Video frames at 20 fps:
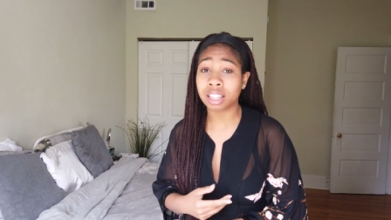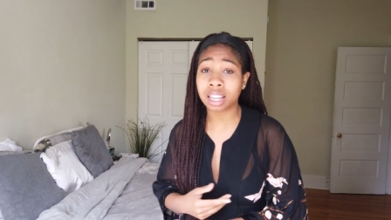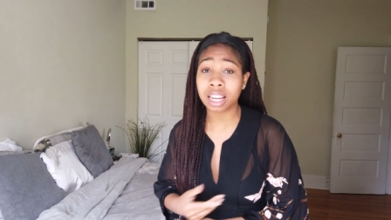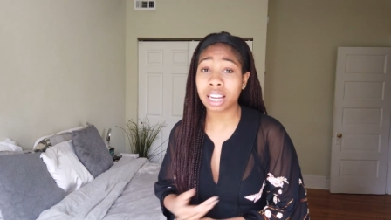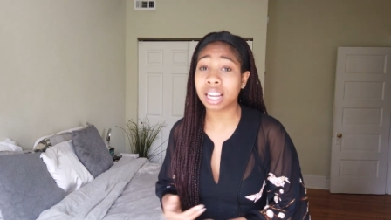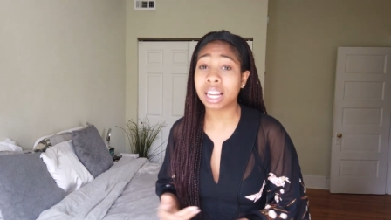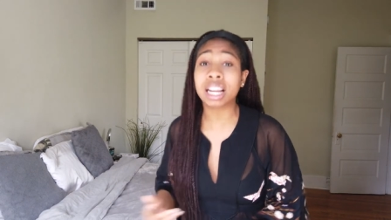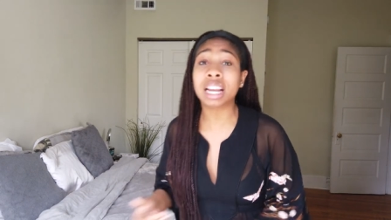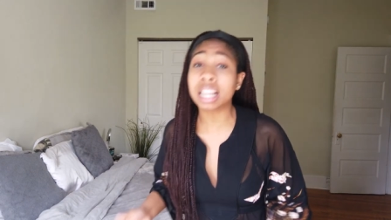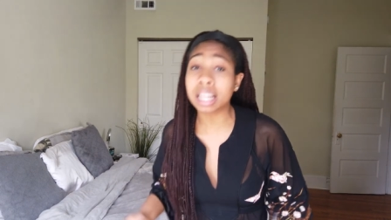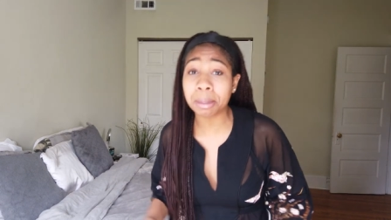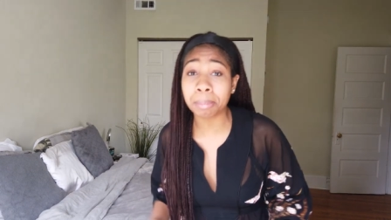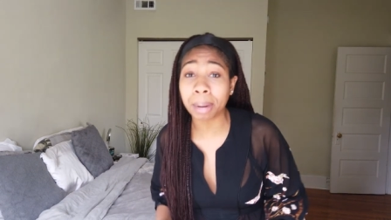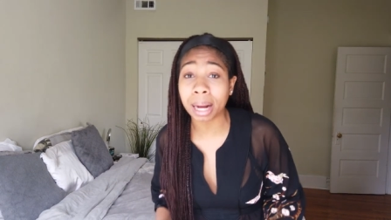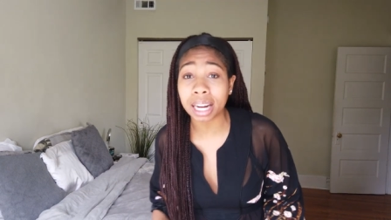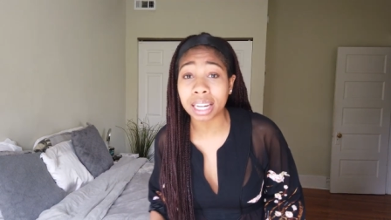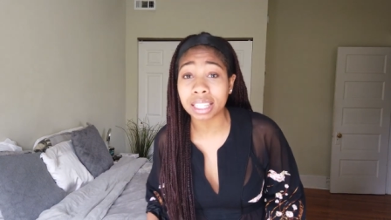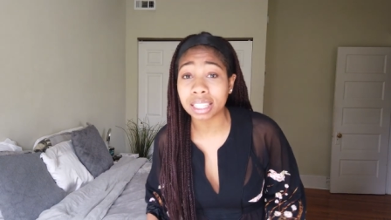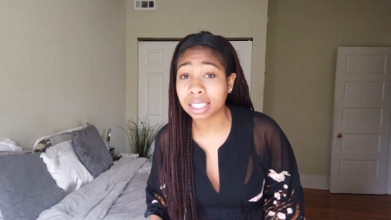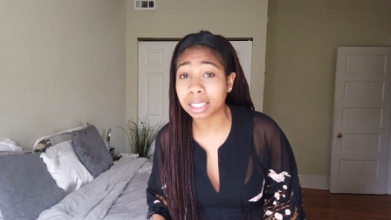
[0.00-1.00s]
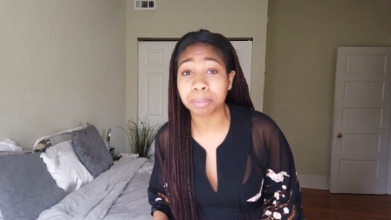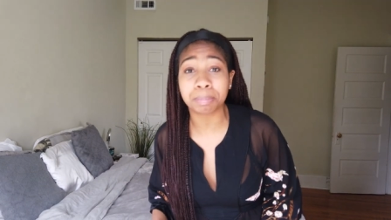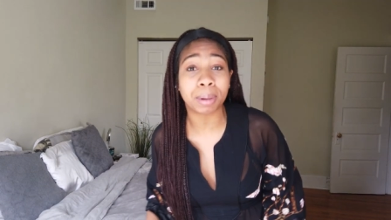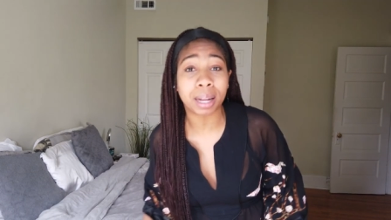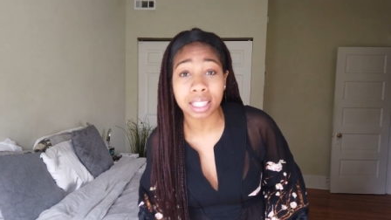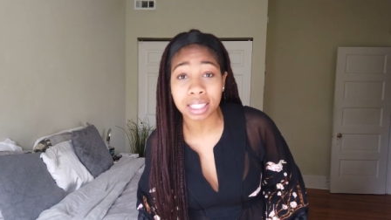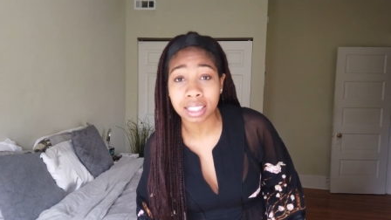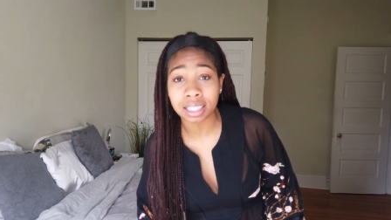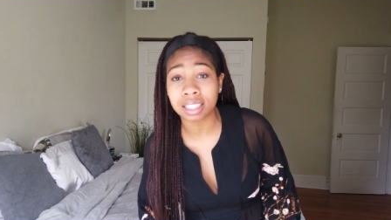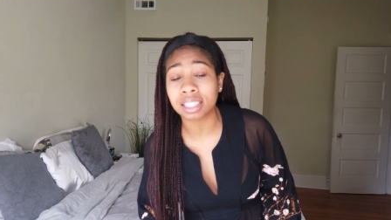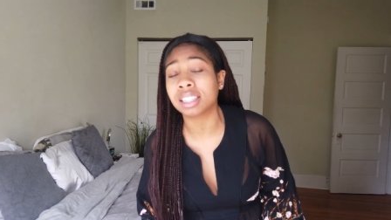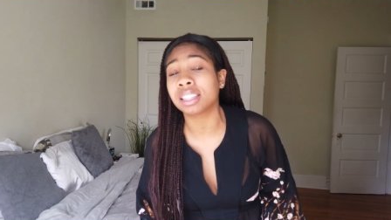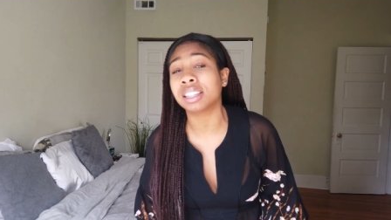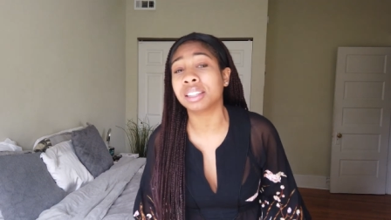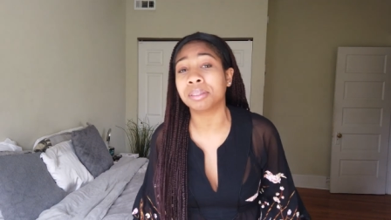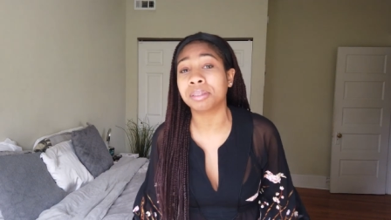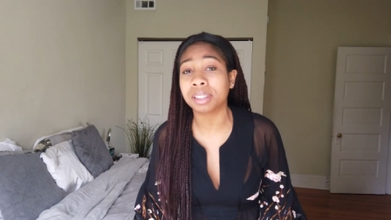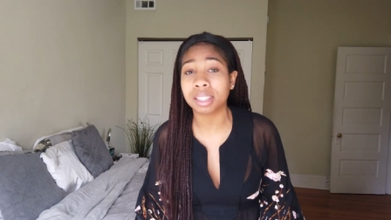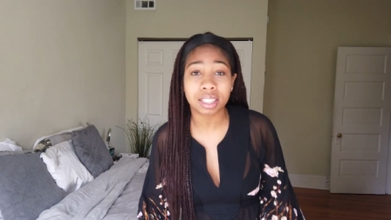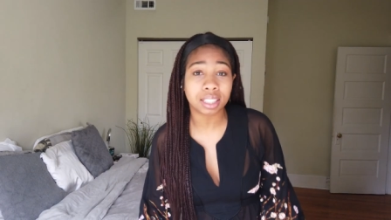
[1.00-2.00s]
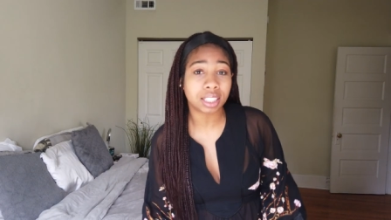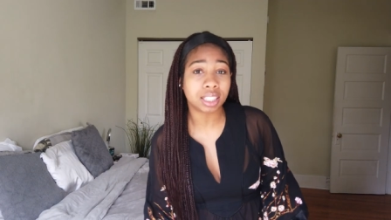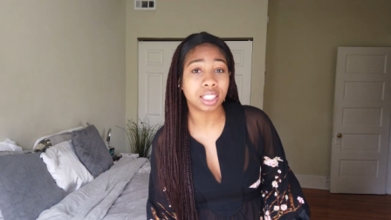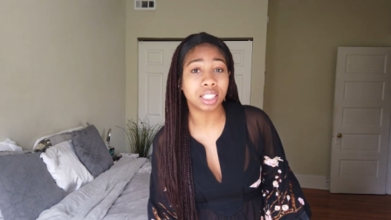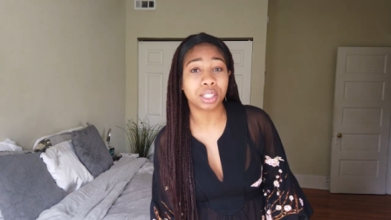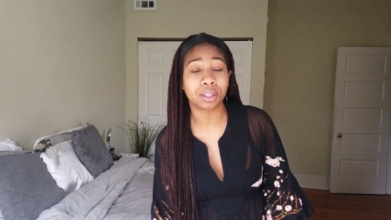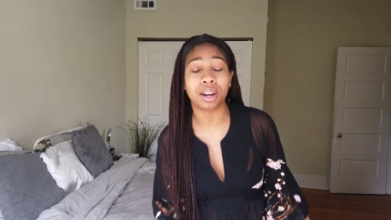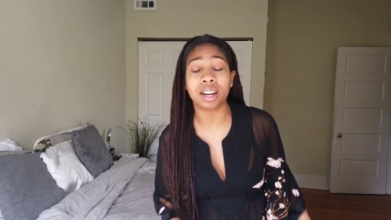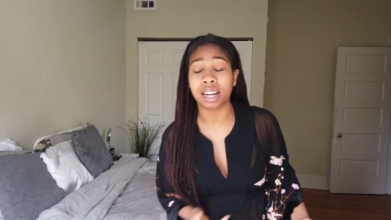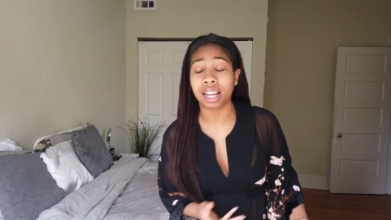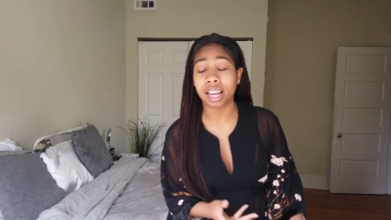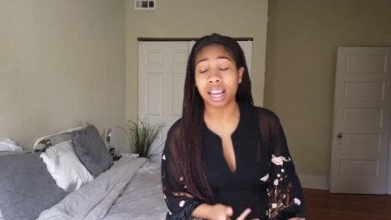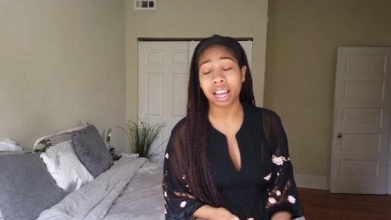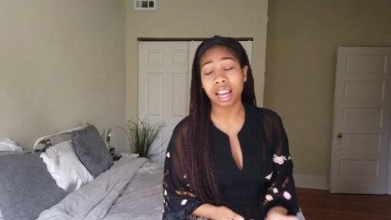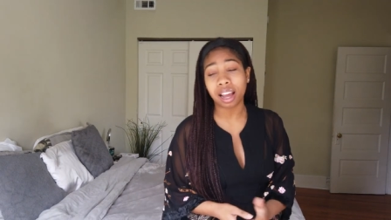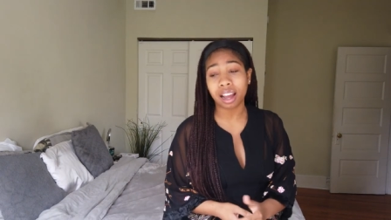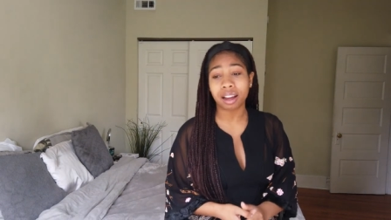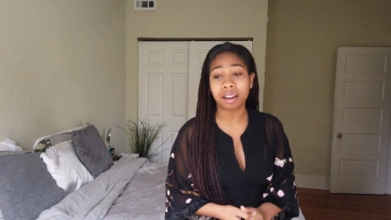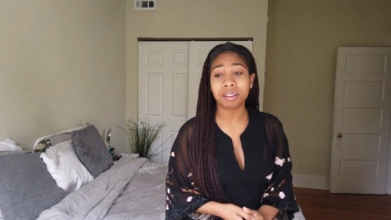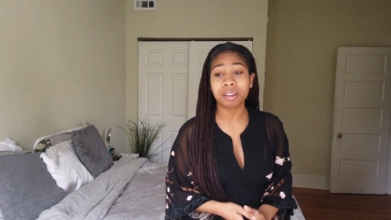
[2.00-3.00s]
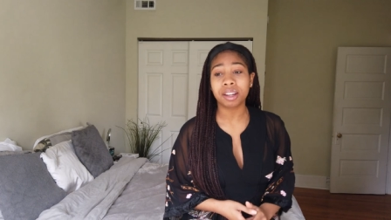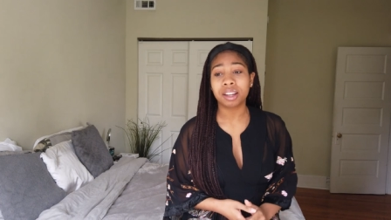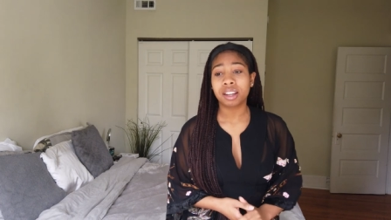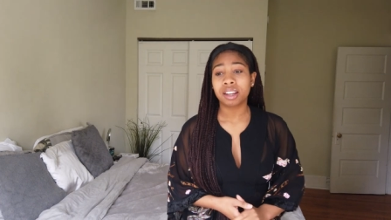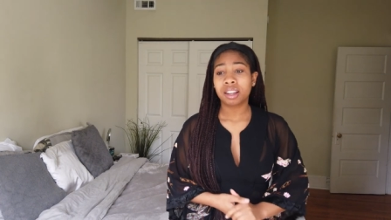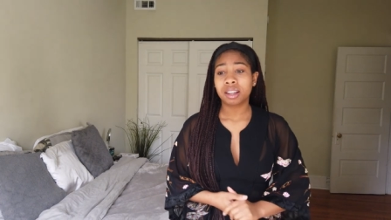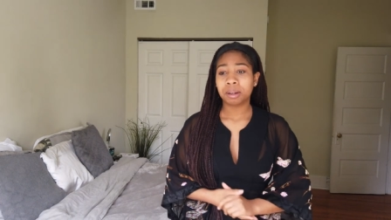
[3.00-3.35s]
get anybody to sponsor the event she's trying to have.